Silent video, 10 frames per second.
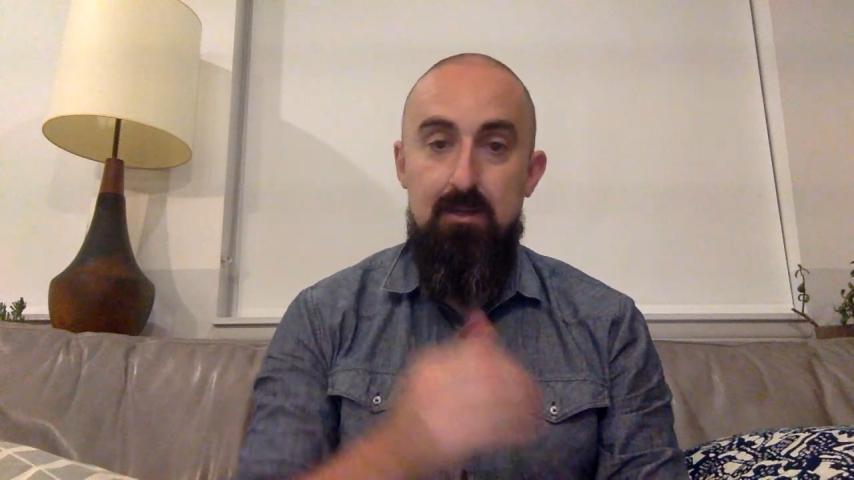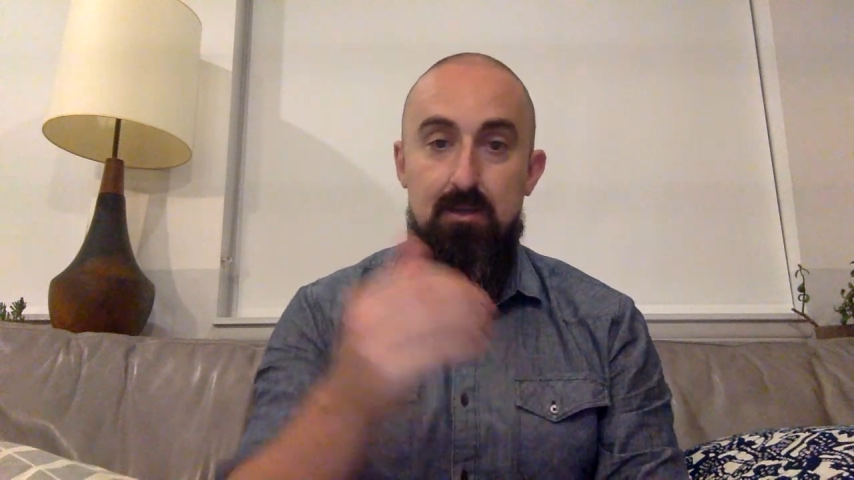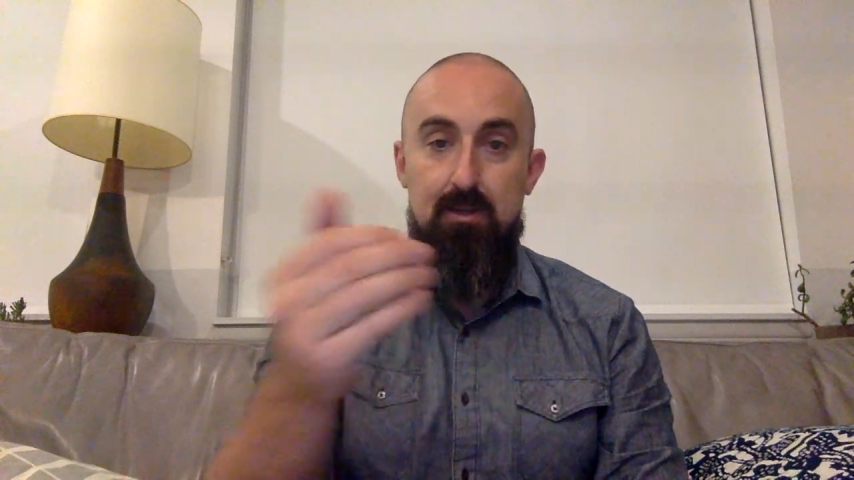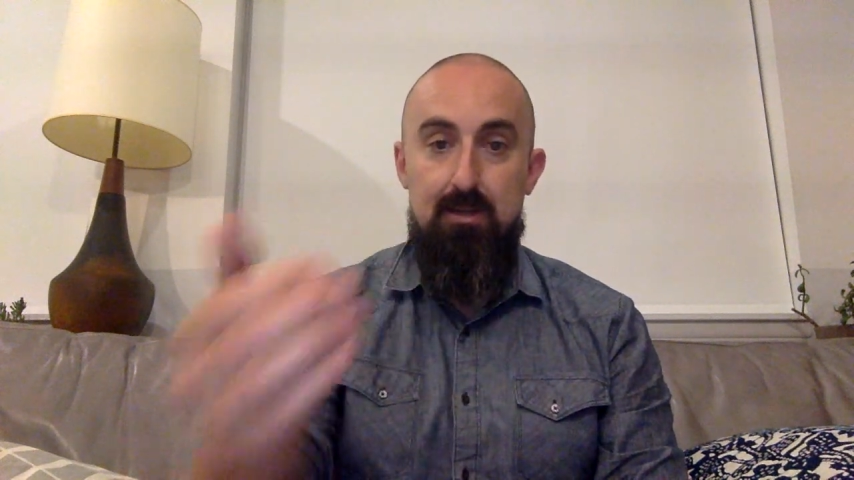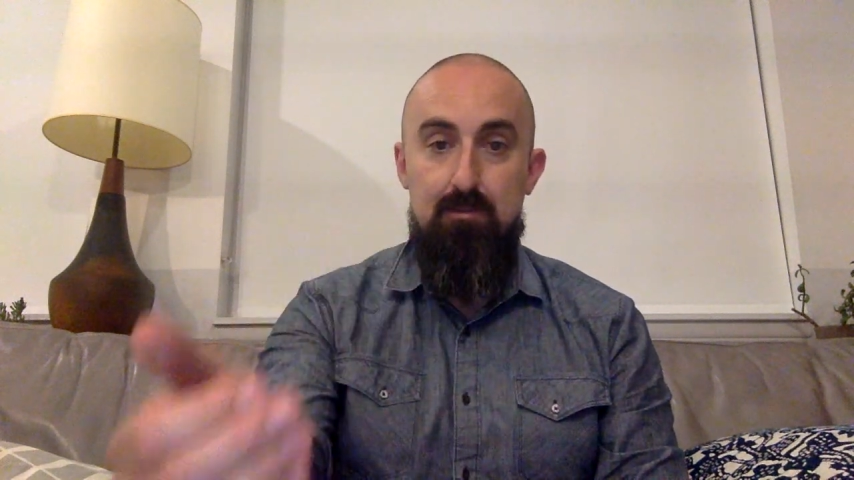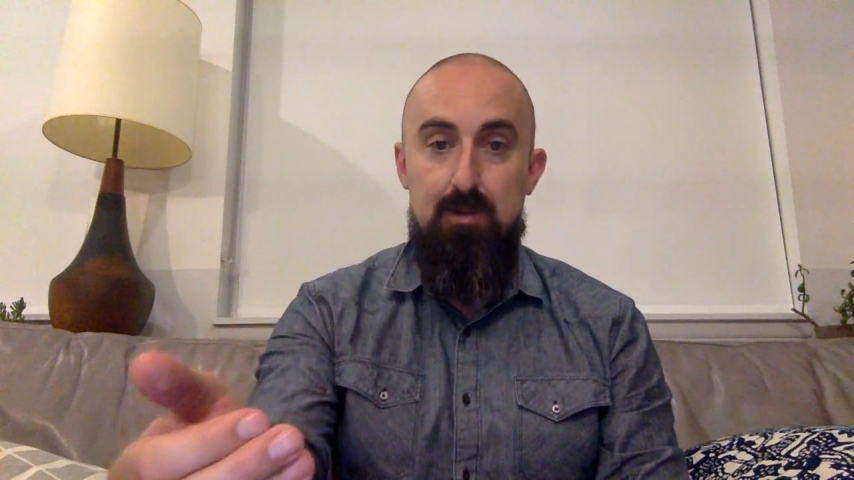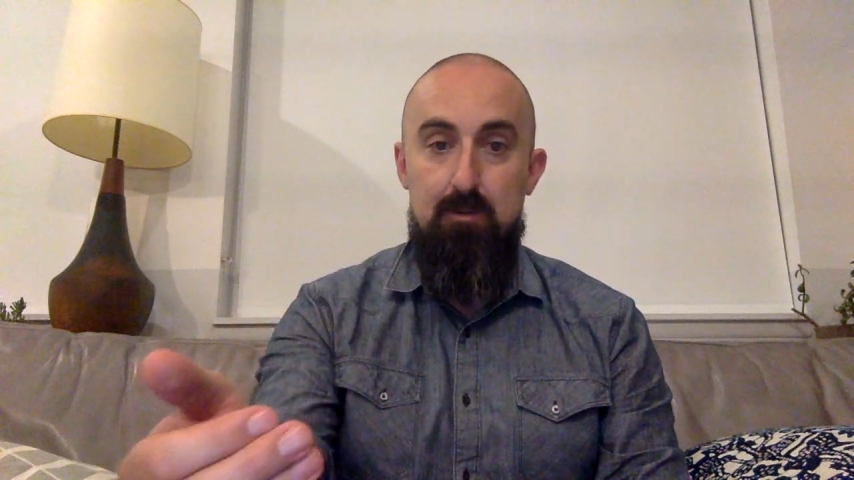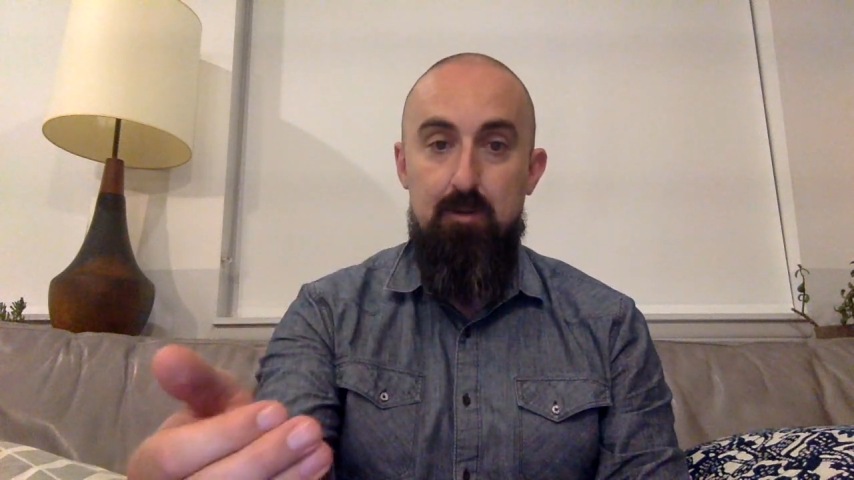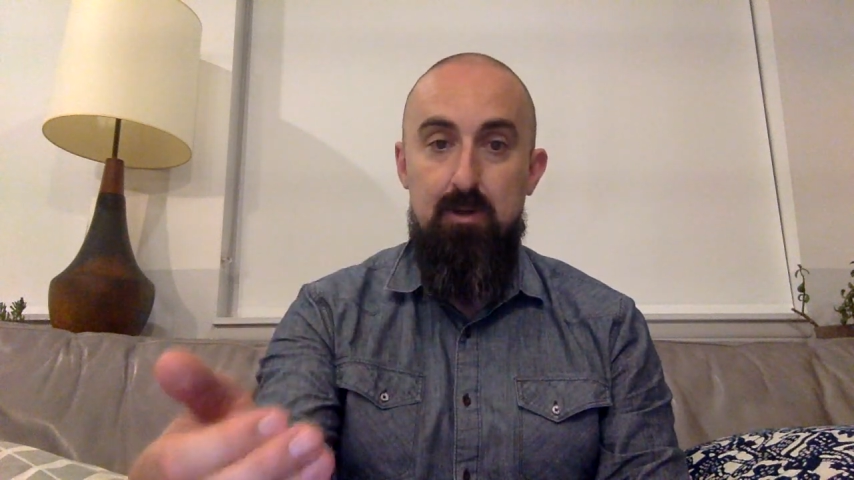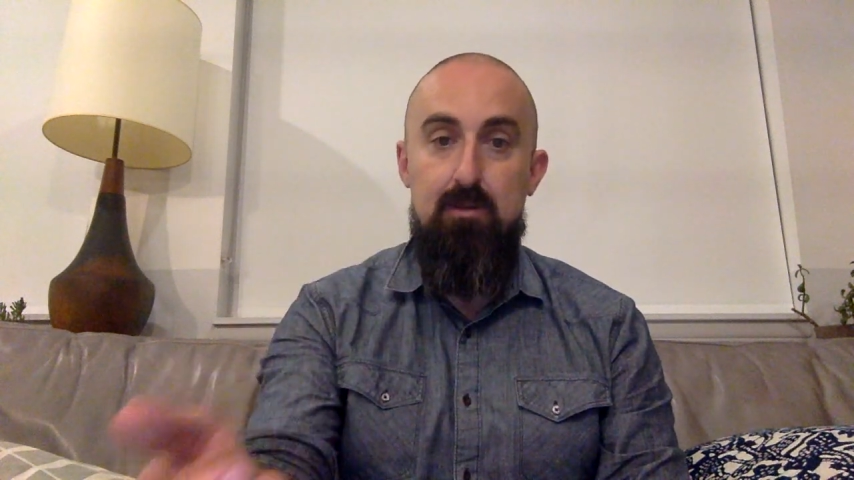to let your
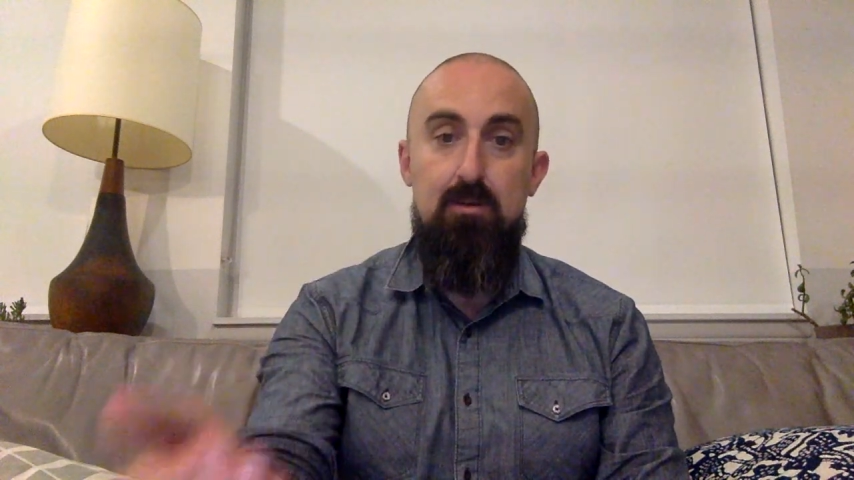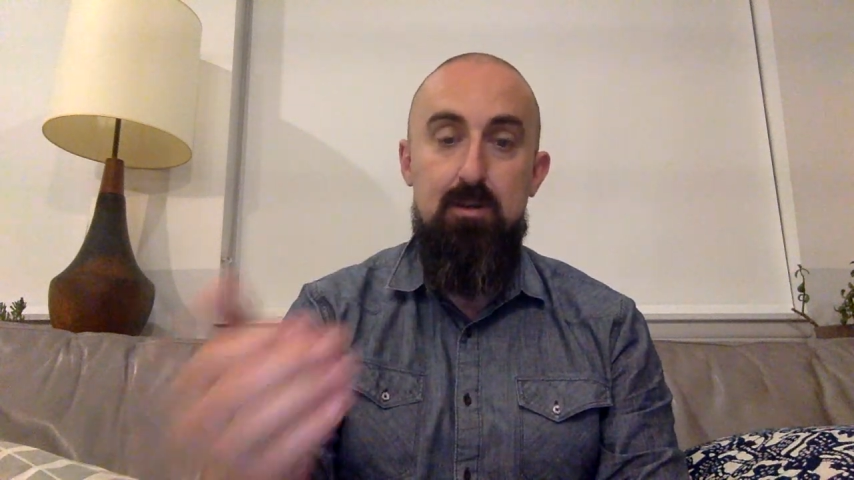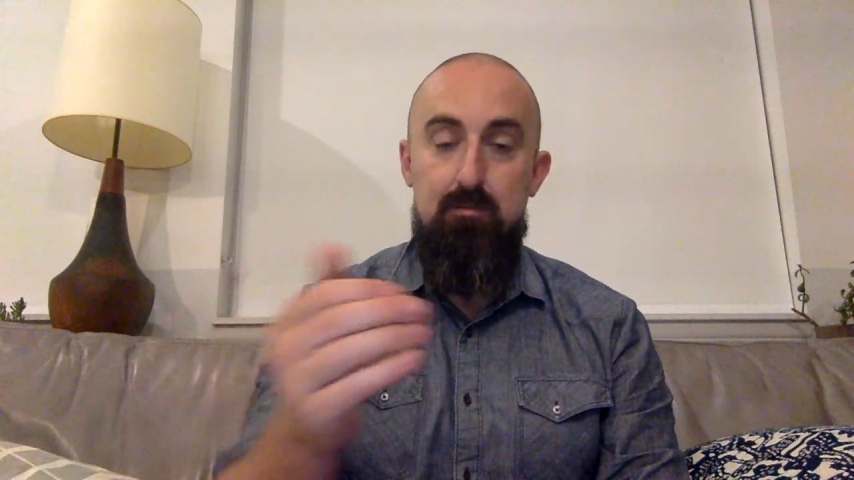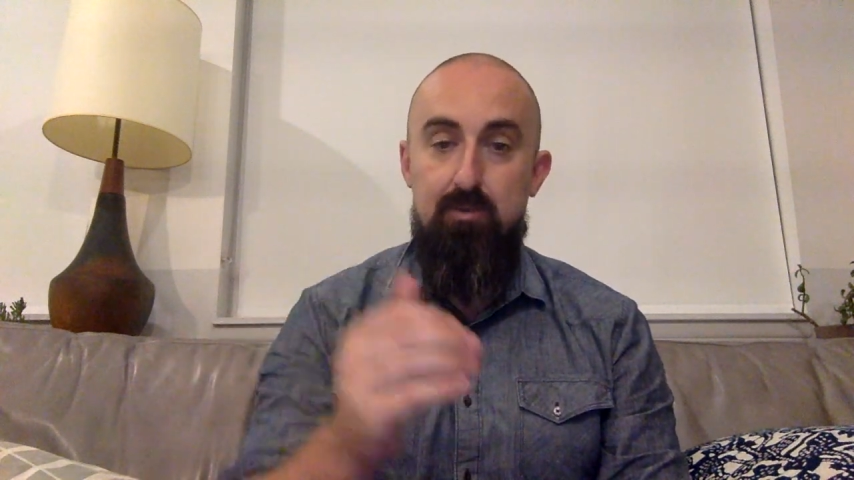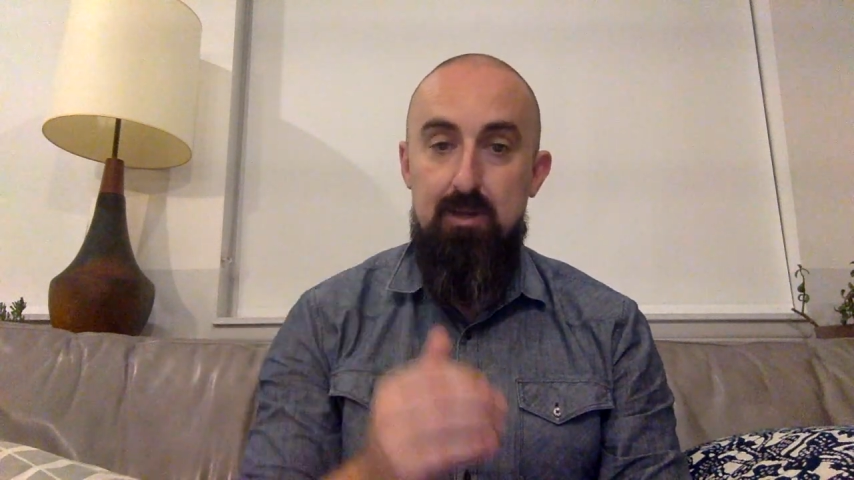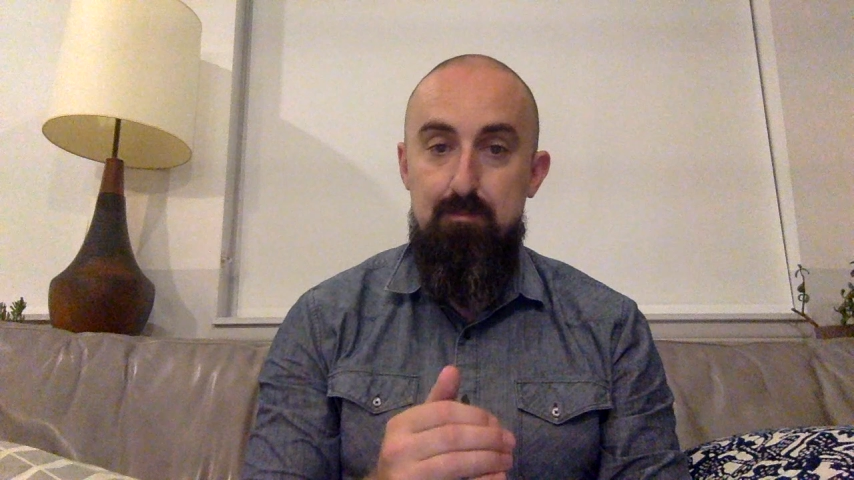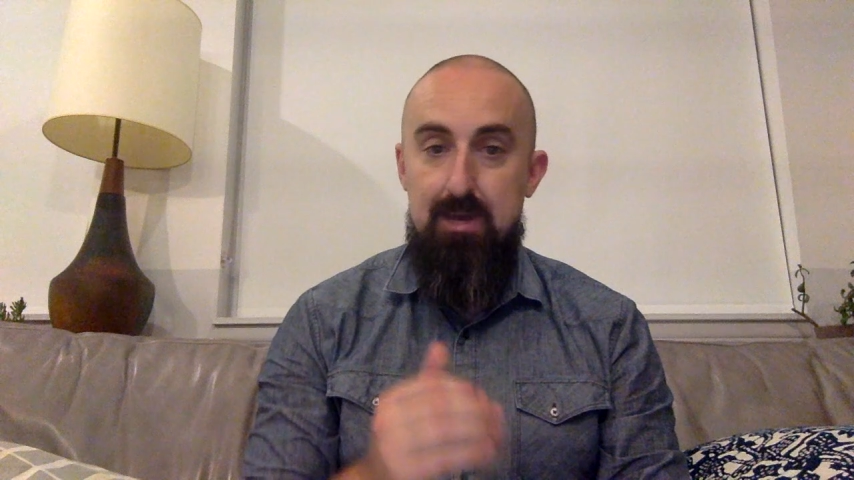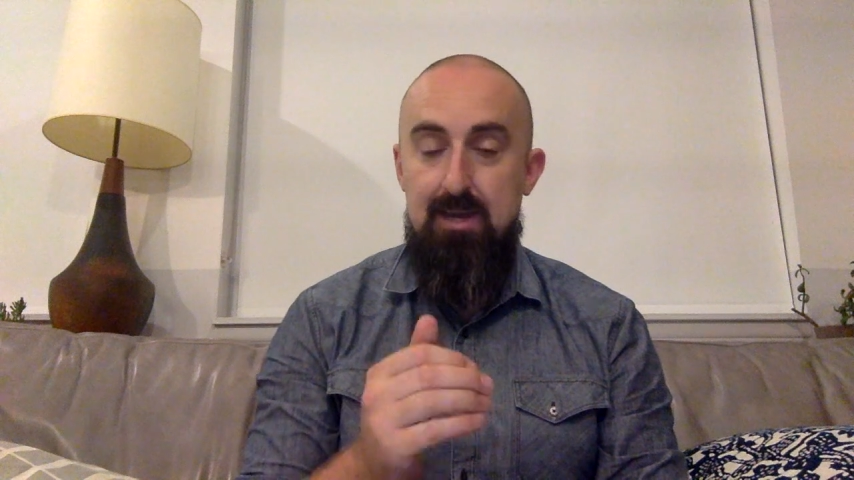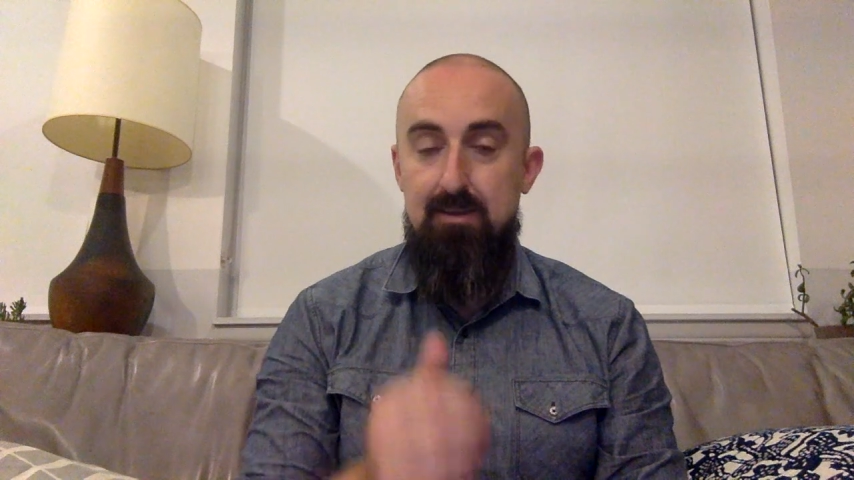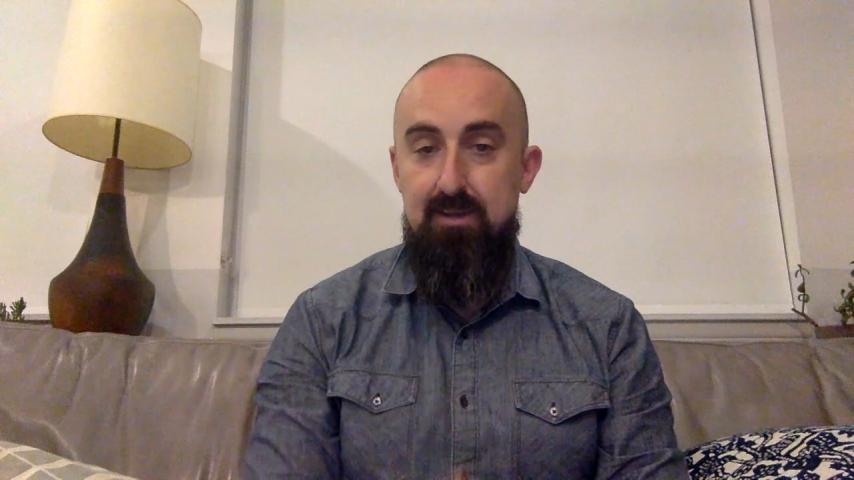mind wander and bring it back,